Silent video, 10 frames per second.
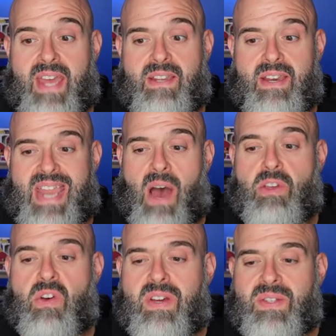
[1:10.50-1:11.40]
And now
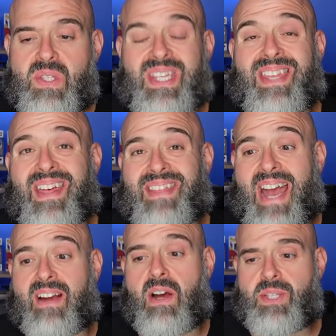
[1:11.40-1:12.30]
you can see that
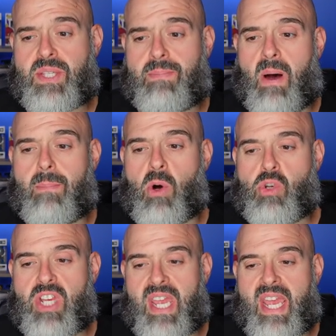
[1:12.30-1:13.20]
that custom
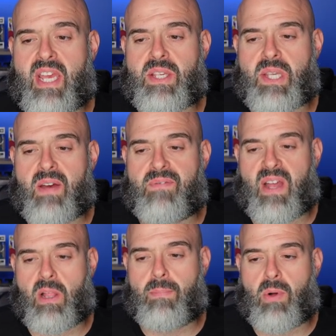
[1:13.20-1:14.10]
emoji is
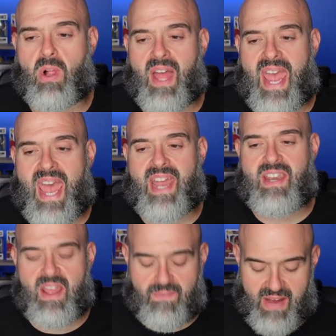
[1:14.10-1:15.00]
available.
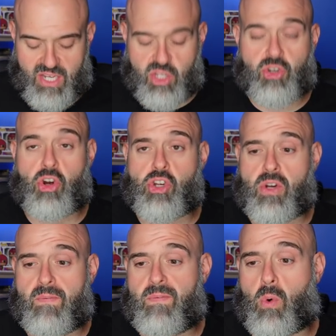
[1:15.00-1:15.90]
And if I search
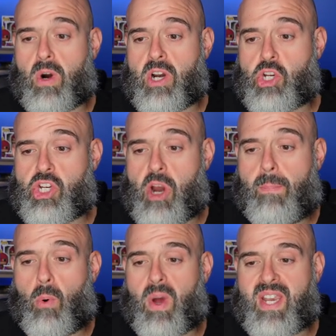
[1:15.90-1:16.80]
for
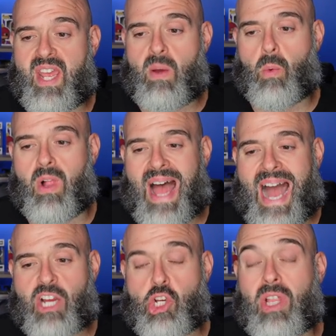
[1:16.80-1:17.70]
SharePoint, it will
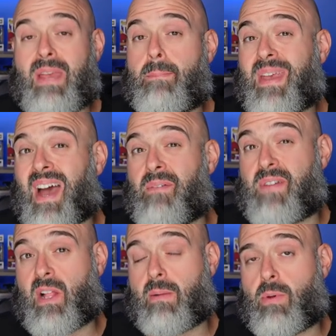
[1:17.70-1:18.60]
actually be
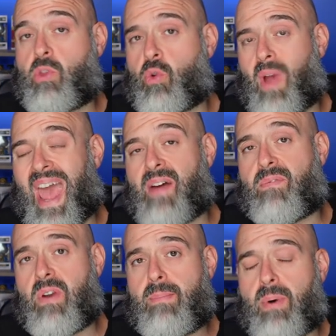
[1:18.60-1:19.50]
available to
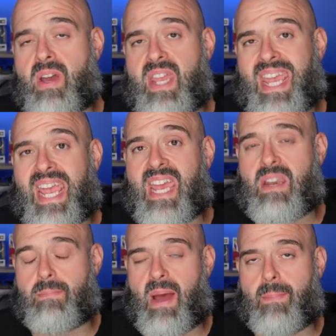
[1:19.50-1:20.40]
everybody
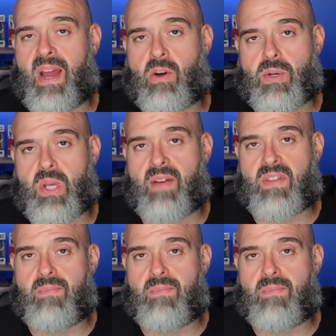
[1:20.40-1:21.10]
in my Microsoft